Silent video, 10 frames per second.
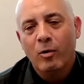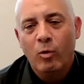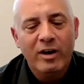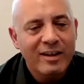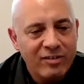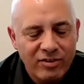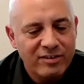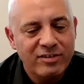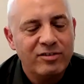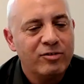what is
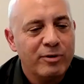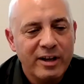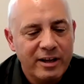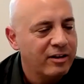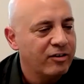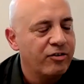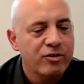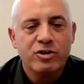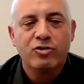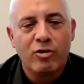this? This is ridiculous. They're
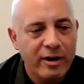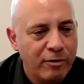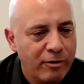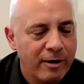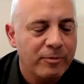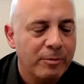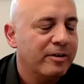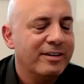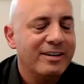just trying to run up the bill.